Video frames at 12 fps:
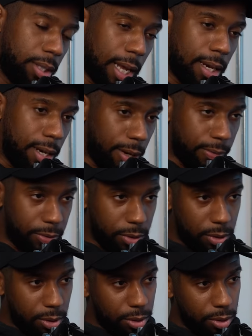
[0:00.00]

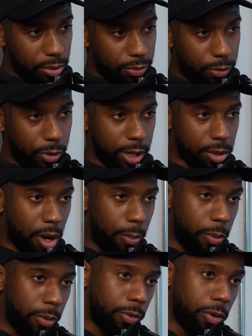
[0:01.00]
deadlifts, for
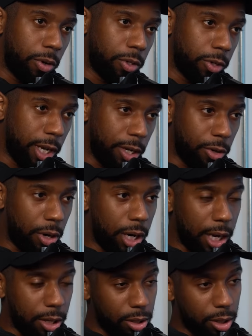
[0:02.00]
example, if you're training your
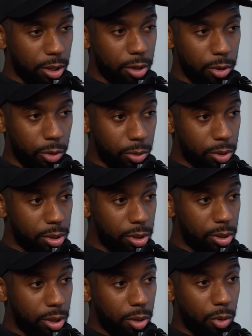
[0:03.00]
legs and
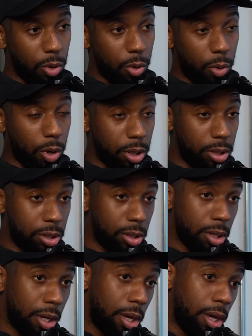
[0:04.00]
glutes or quads,